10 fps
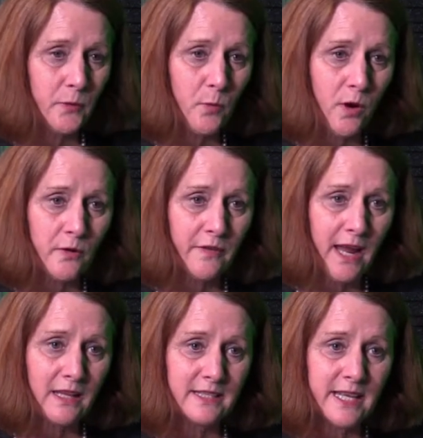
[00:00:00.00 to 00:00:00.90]
Walker
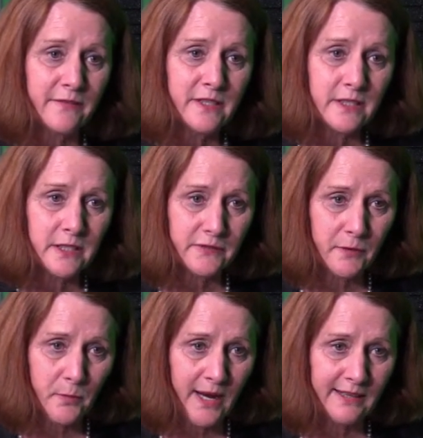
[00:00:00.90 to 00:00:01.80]
Valley, 7 students
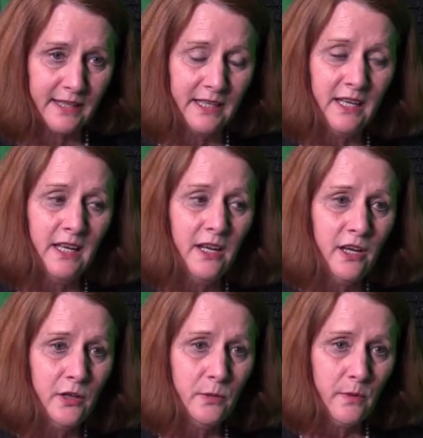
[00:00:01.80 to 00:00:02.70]
from Bradley,
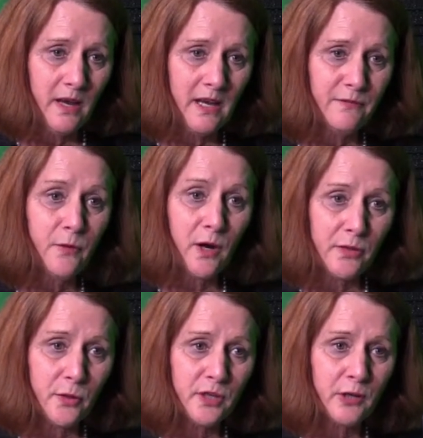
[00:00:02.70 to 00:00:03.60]
who for our
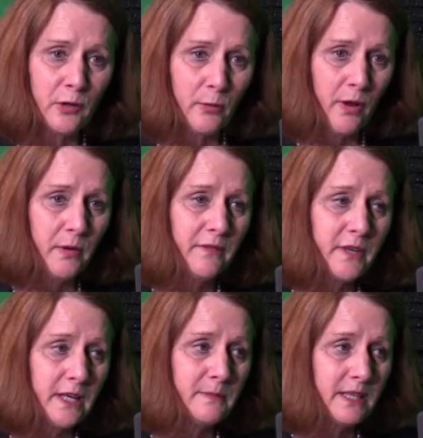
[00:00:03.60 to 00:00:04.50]
3rd year in a row have
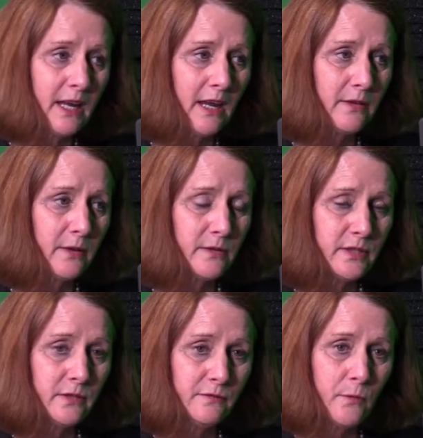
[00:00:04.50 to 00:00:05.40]
come together
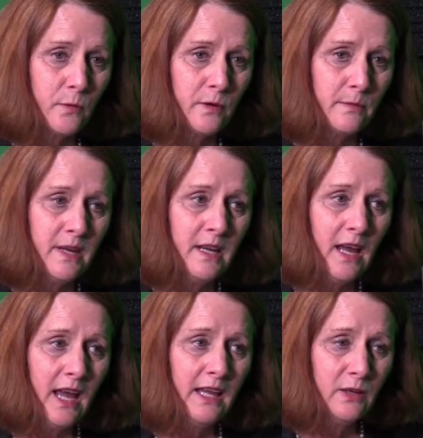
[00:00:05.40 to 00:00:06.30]
to form
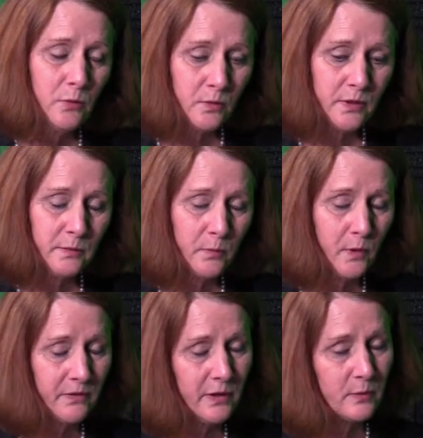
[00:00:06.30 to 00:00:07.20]
a group
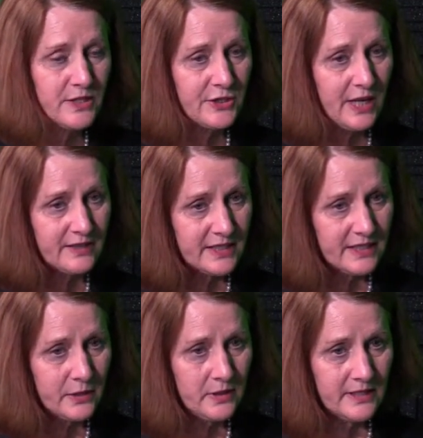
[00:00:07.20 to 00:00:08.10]
where they're reaching out to
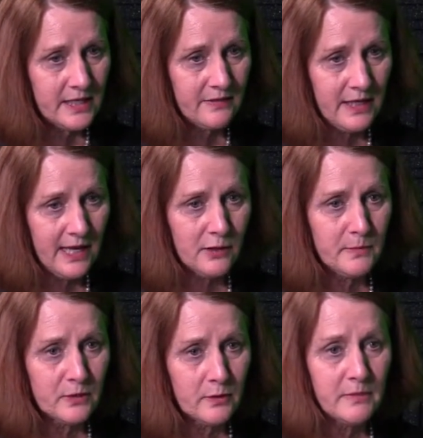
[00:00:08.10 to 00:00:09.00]
students at the
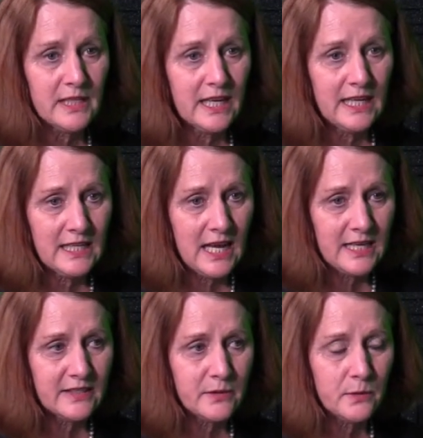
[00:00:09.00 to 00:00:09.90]
elementary, middle, and high
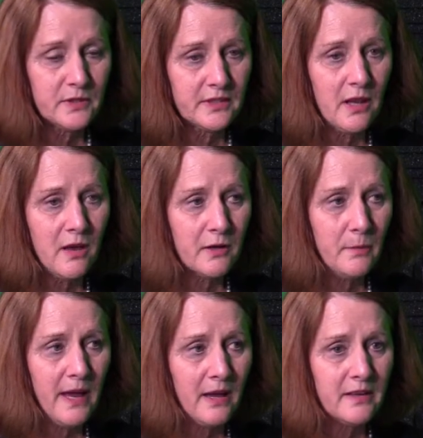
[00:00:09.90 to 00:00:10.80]
school to talk
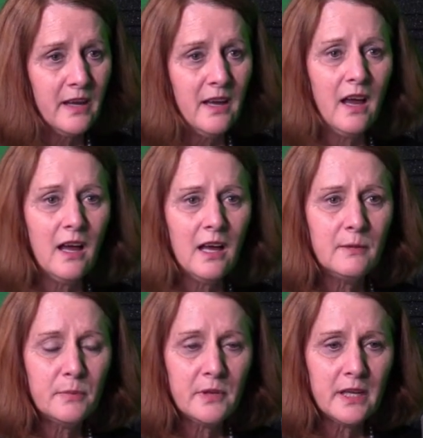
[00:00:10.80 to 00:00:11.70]
about
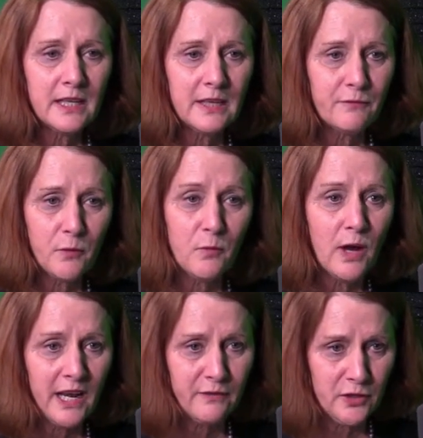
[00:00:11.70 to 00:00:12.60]
unplugging for
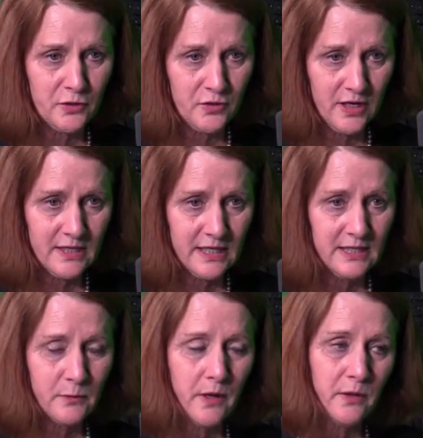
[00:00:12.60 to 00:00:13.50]
whatever your drug
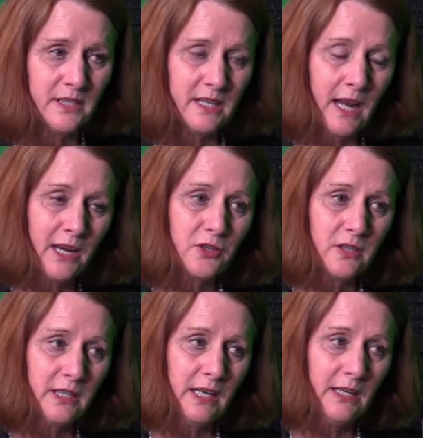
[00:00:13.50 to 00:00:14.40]
is, whether it's
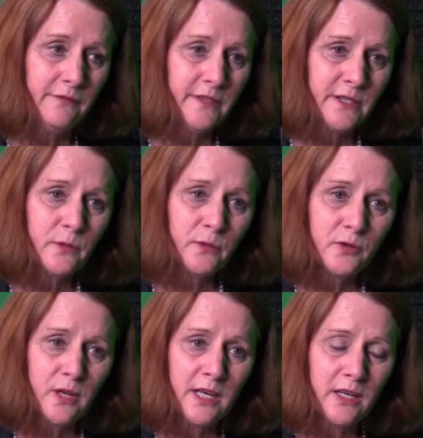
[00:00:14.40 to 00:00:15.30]
actually a physical
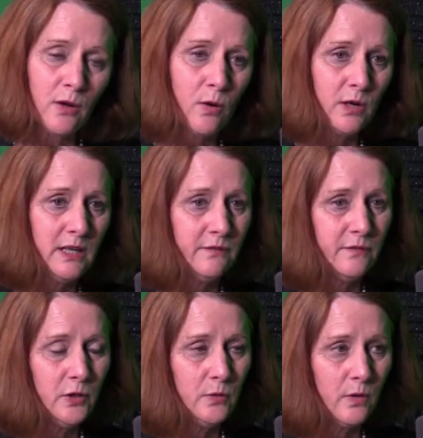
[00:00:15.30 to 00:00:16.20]
drug or if
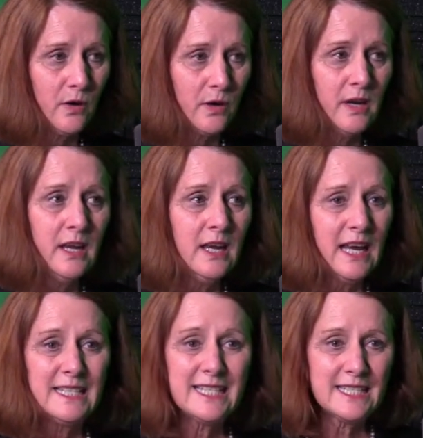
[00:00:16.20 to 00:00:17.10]
you are
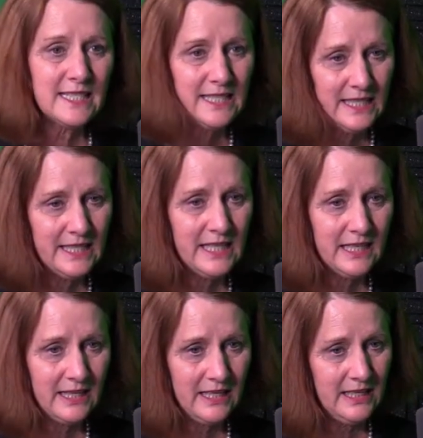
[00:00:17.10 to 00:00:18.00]
addicted to
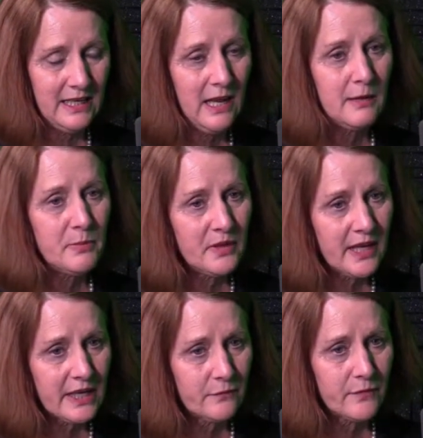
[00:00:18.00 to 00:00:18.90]
anything,
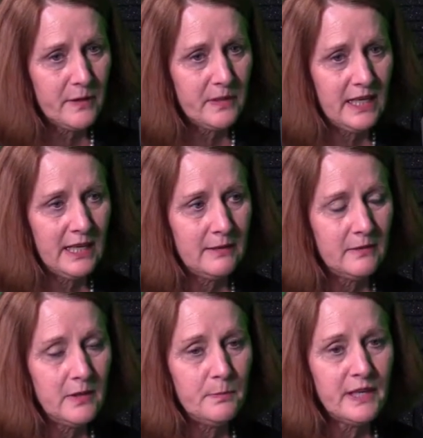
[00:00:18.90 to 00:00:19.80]
unplugging from it
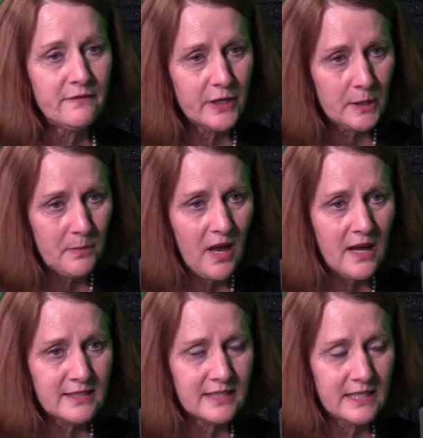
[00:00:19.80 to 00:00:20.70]
and being very
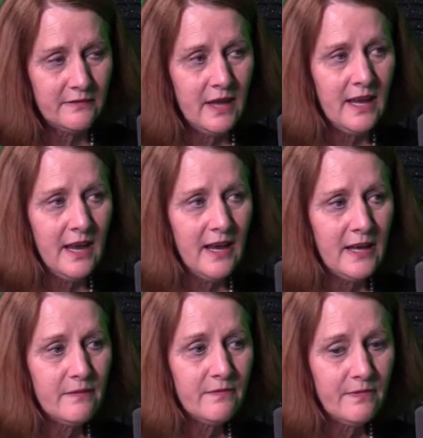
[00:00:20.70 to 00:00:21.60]
positive.
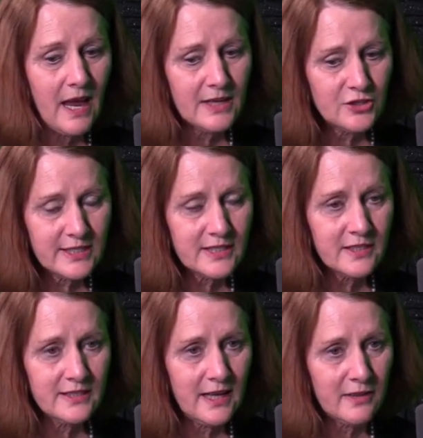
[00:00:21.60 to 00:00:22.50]
I just
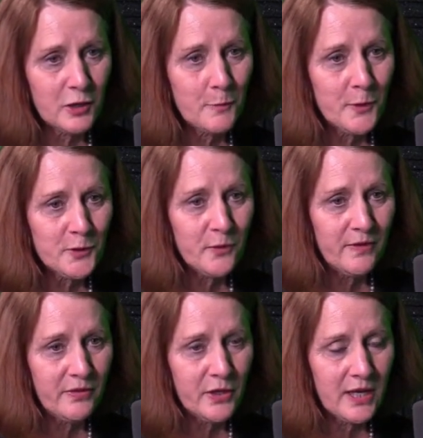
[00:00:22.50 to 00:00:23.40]
looked at the commercial
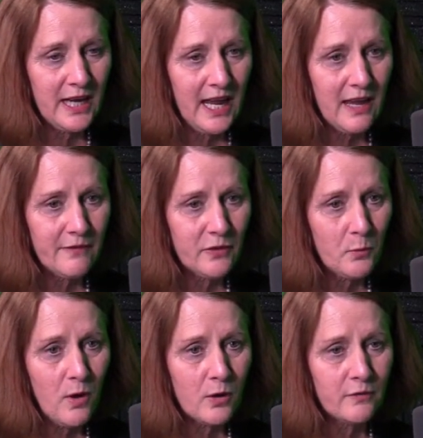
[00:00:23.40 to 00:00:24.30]
that they're going to have at the
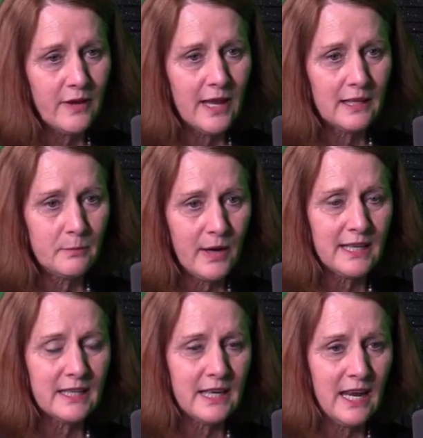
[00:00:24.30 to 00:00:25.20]
Walker Valley
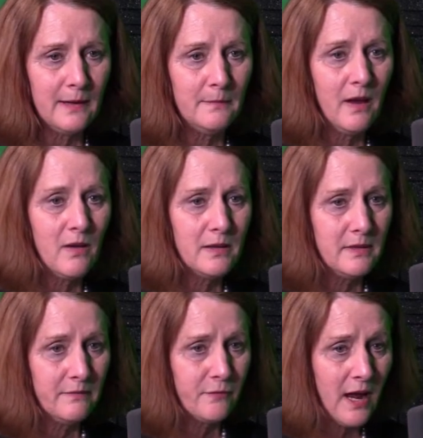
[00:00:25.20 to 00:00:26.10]
Bradley game
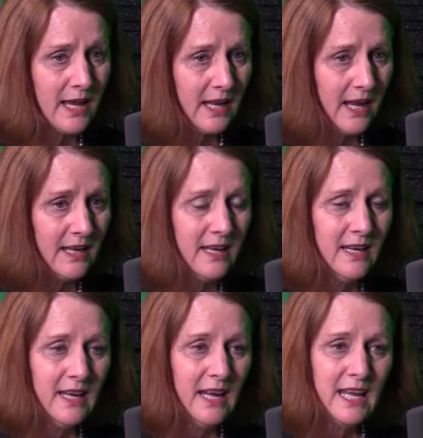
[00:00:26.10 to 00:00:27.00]
on Friday,
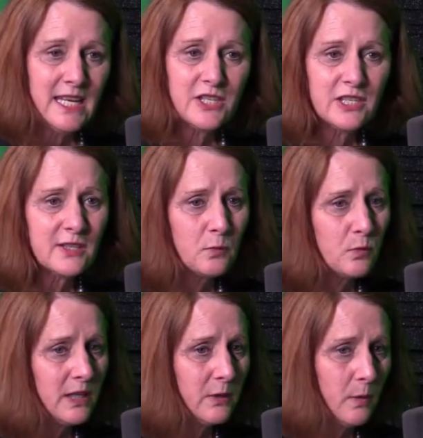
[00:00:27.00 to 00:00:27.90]
and it's just
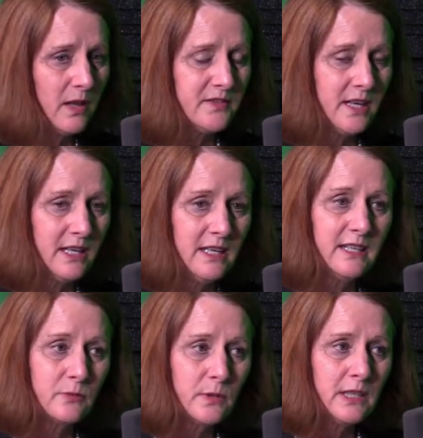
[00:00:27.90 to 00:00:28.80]
really well done. It
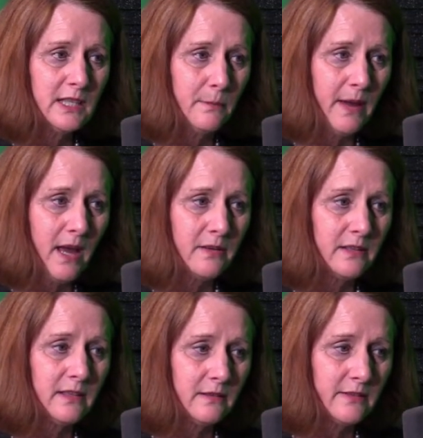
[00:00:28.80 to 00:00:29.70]
is really about
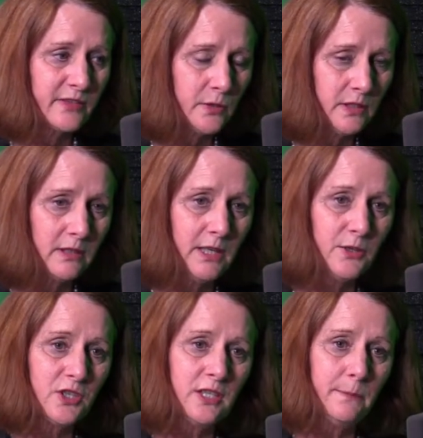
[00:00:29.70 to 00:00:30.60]
student
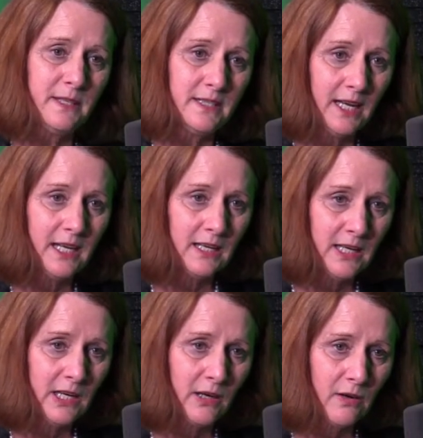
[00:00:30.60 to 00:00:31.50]
leadership and taking
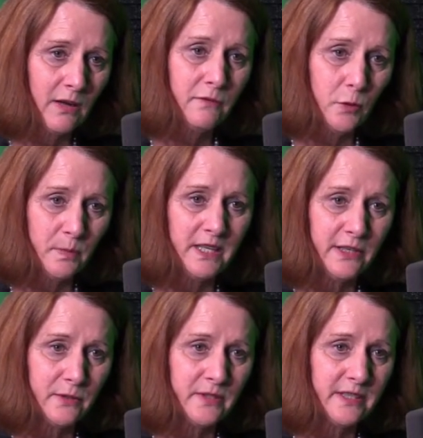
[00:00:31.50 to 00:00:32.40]
care of your
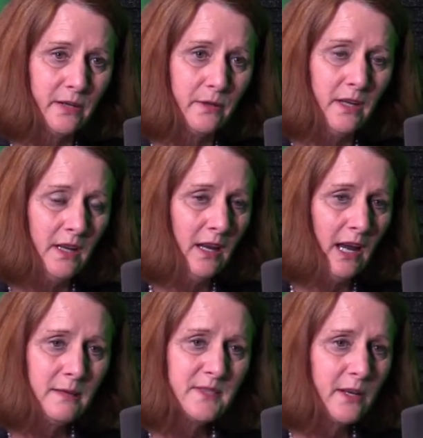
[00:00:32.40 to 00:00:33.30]
peers. So
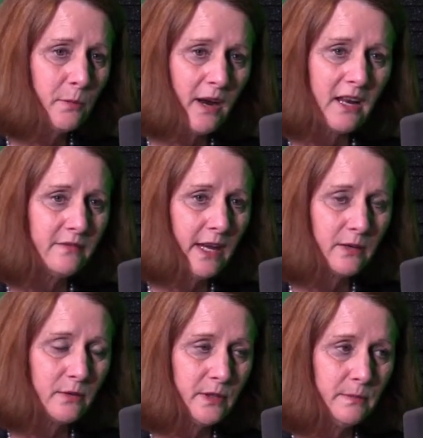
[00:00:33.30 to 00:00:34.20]
I'm so proud of that
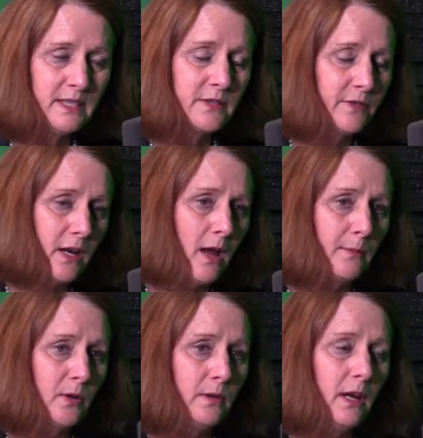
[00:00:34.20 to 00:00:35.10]
group. It's
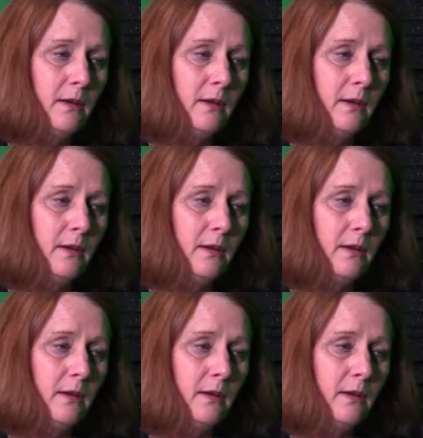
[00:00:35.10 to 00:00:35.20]
phenomenal.